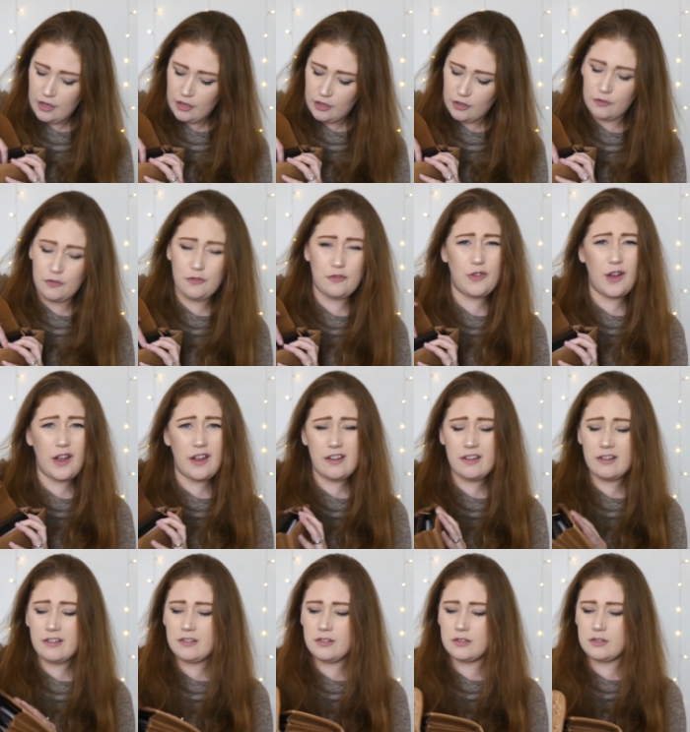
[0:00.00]
your
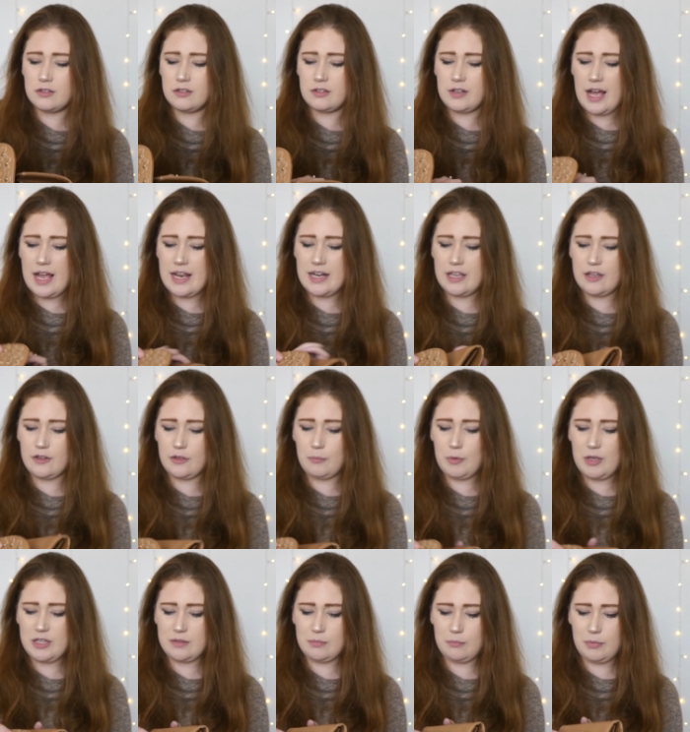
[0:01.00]
phone or any other
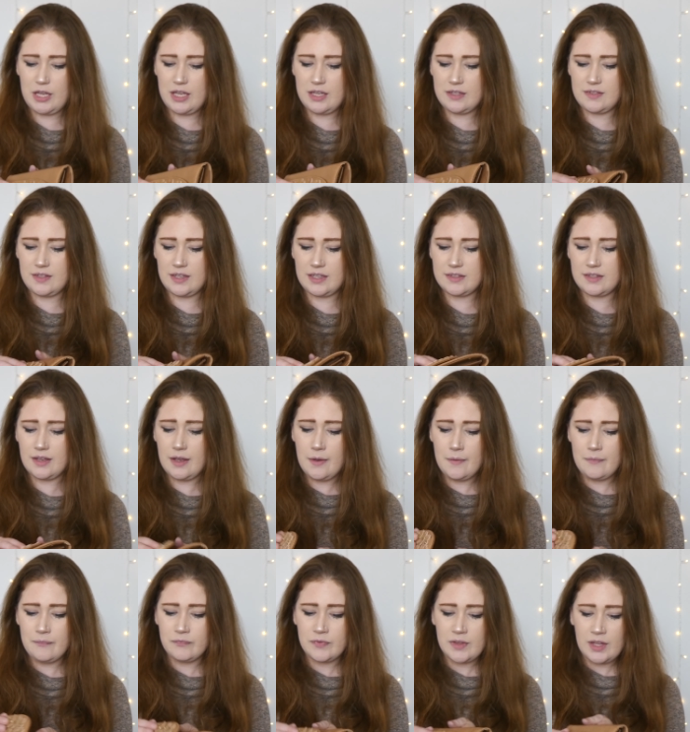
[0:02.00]
bits and pieces.
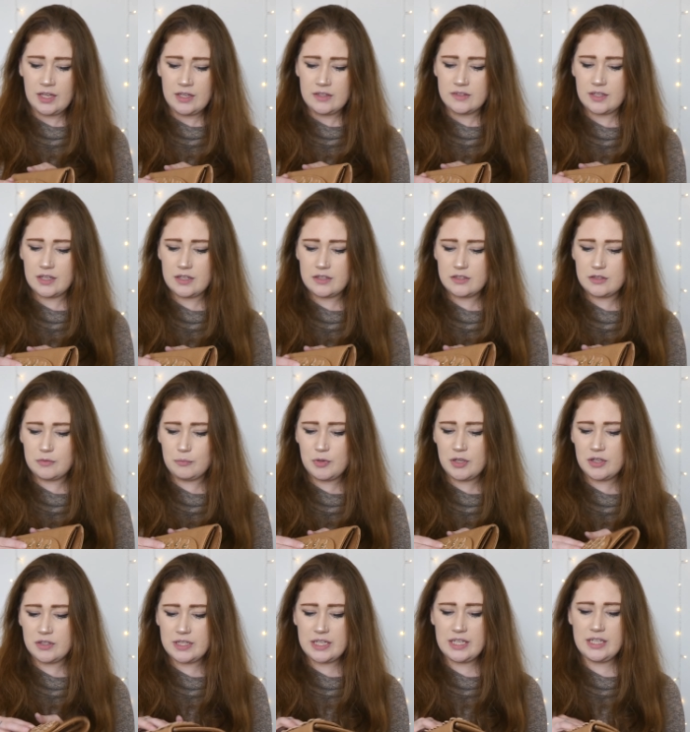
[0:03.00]
So to be
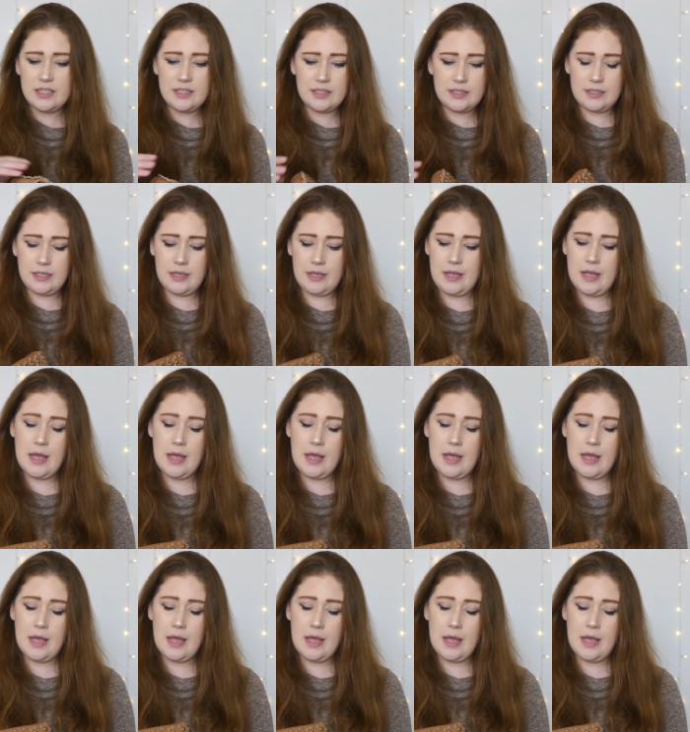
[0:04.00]
honest,